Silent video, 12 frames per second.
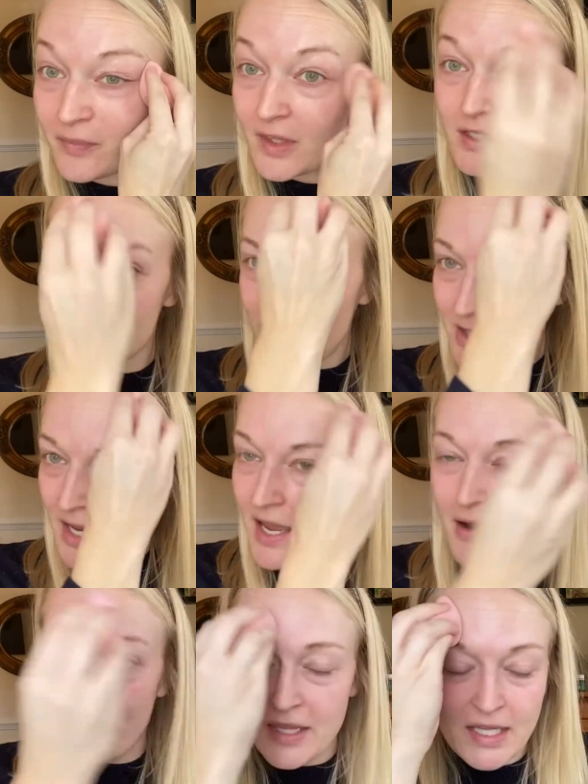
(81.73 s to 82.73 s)
So
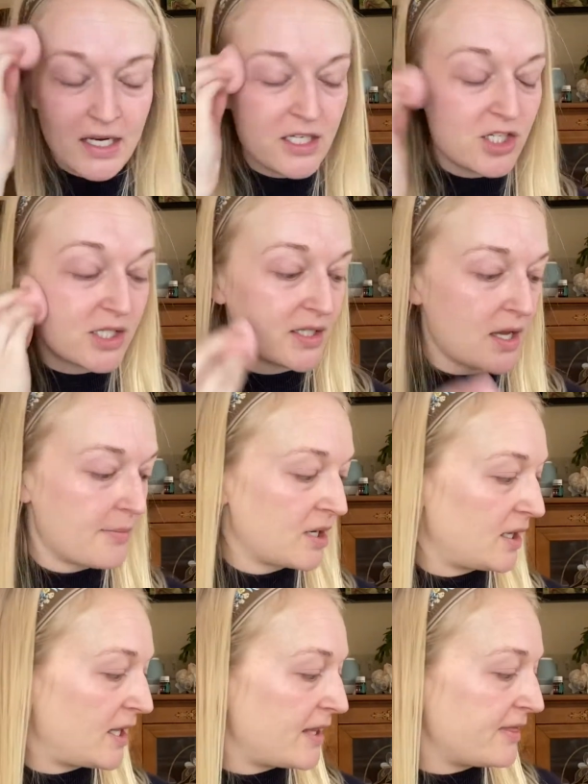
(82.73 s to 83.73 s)
yeah, and then I'm
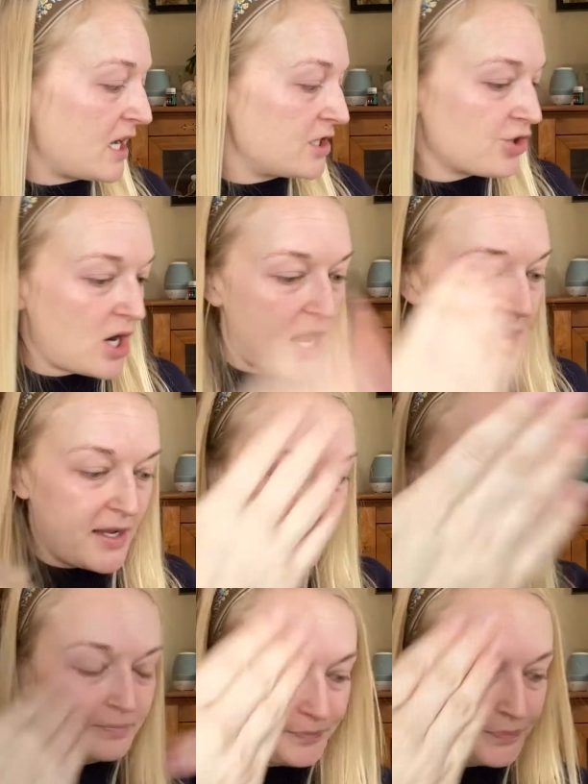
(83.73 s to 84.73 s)
gonna let that dry.
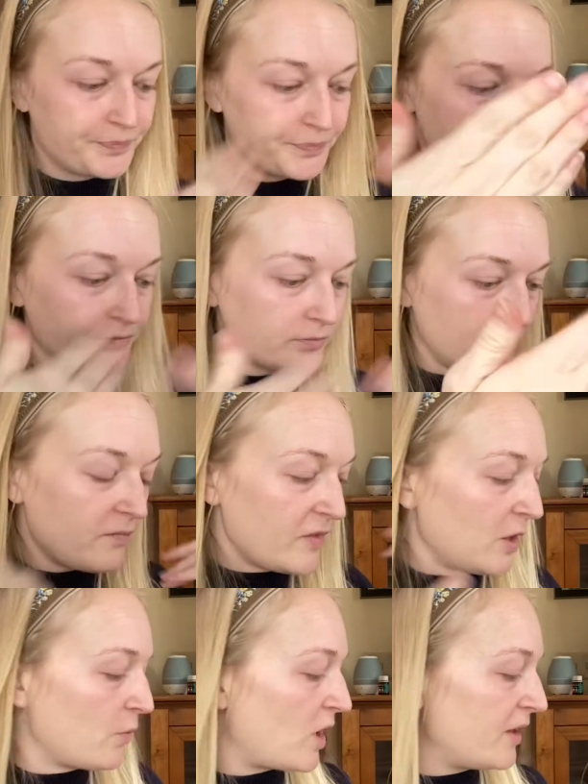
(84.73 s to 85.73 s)

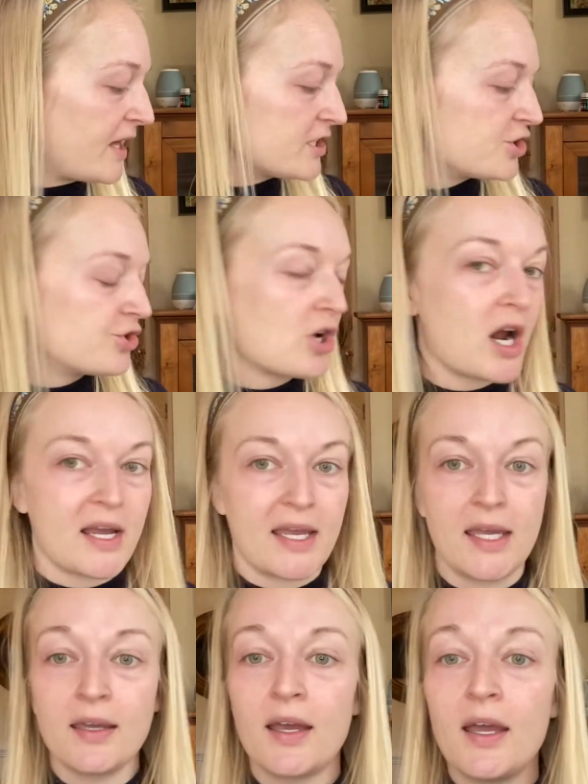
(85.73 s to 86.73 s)
While that's
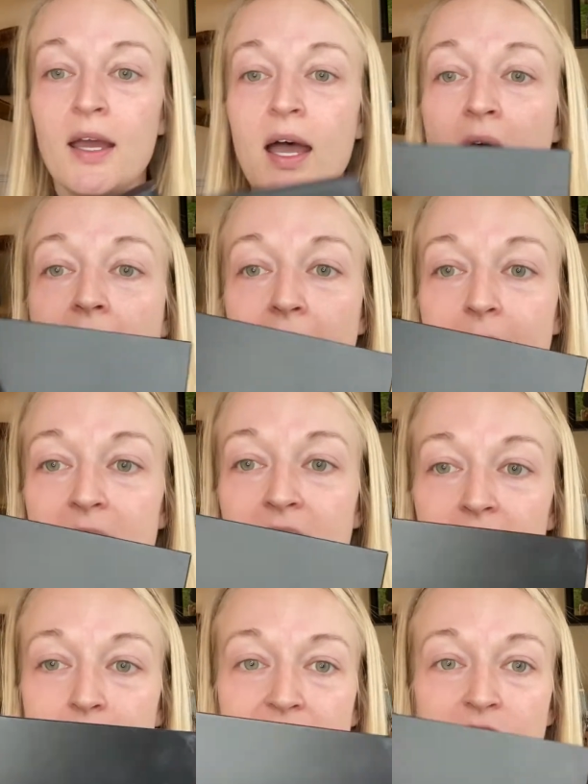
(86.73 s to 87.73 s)
drying, I'm
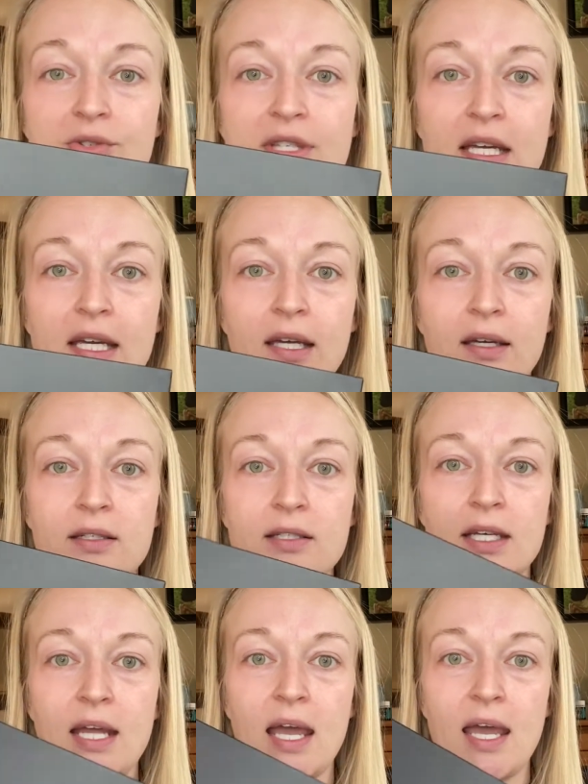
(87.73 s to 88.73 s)
gonna be using
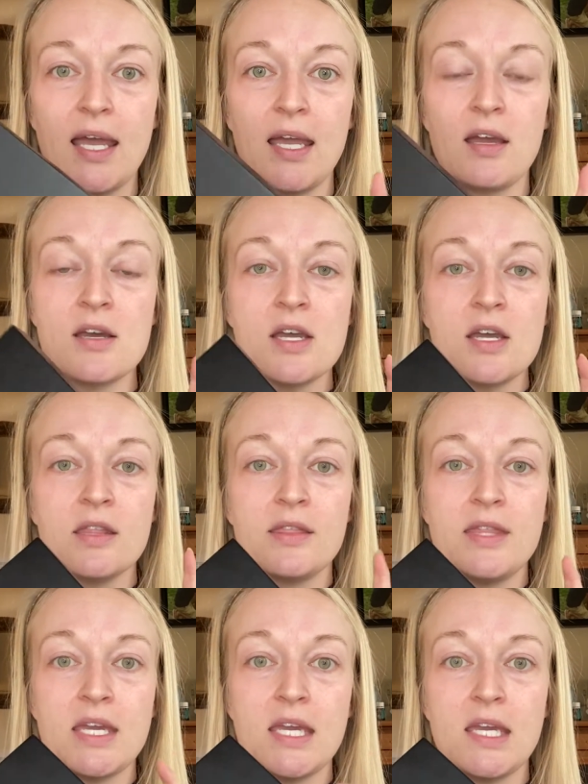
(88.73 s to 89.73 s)
today
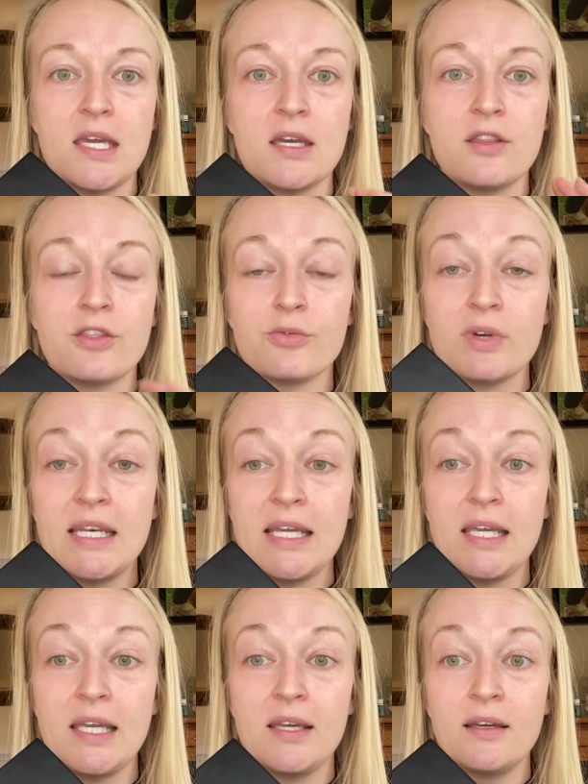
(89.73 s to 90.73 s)
the
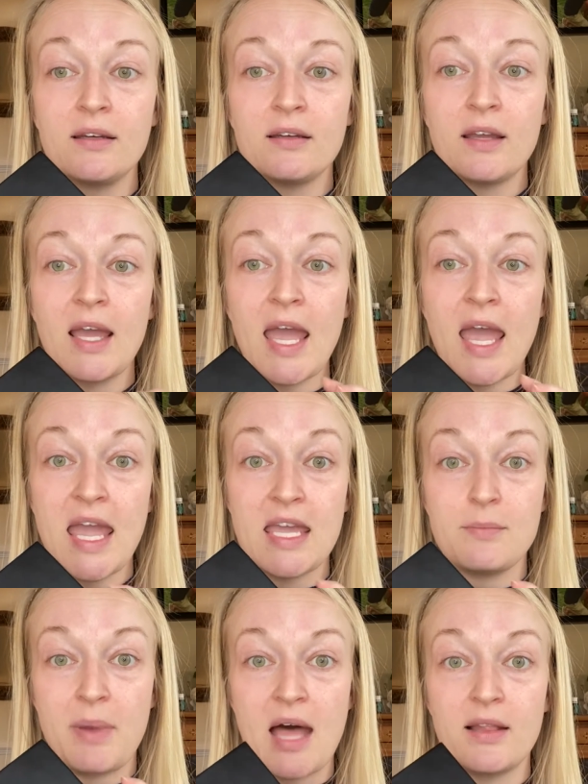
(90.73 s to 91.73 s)
3D
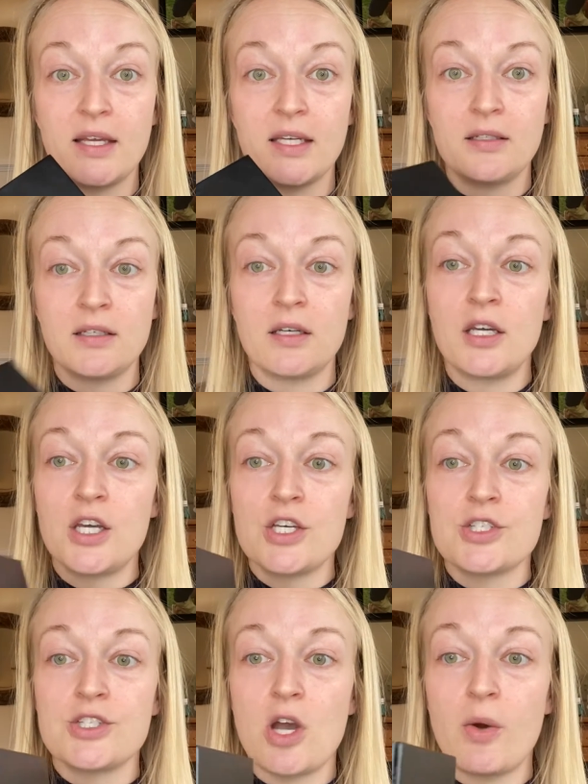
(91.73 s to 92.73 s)
8 palette.
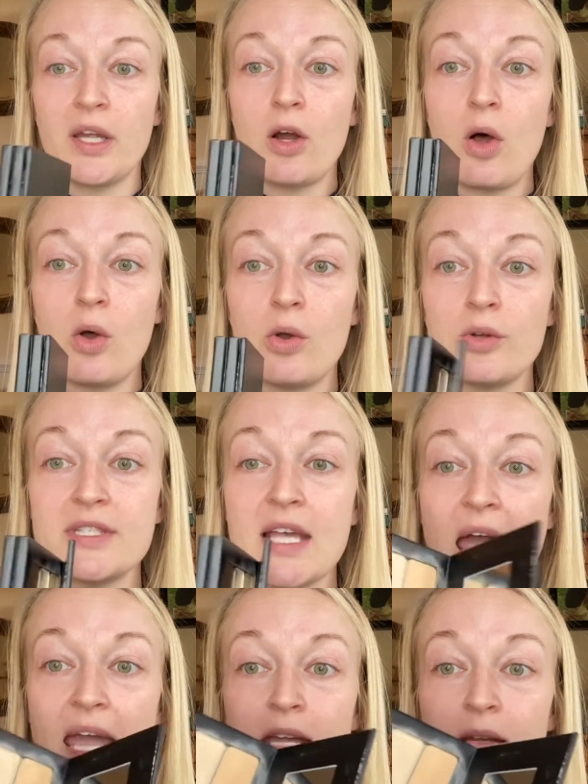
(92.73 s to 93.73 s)
So it holds
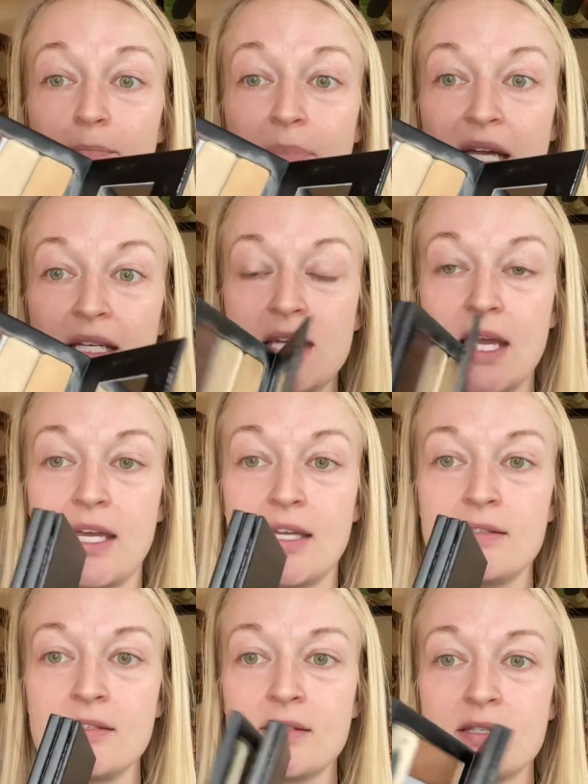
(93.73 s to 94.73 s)
8 big
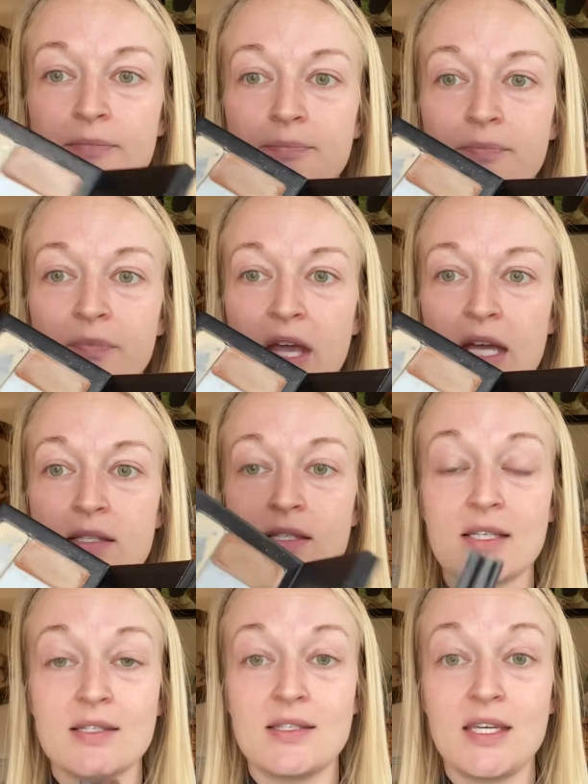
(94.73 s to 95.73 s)
tins and
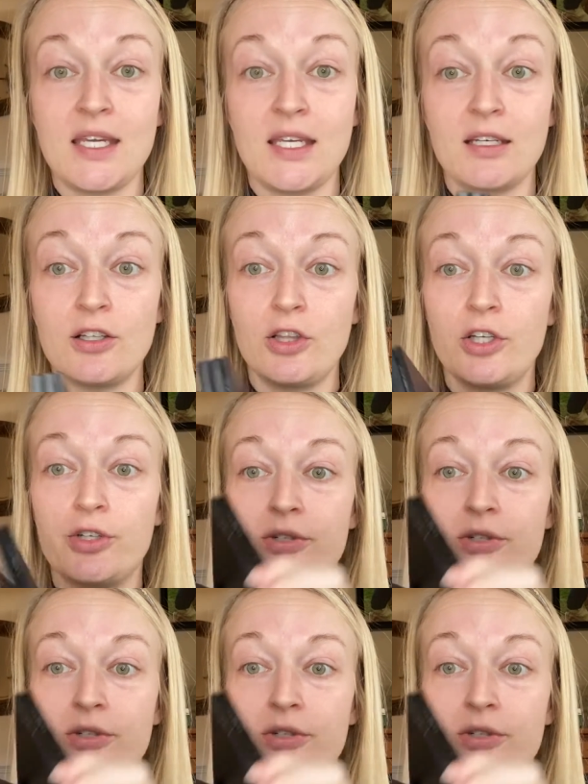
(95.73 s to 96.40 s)
16 little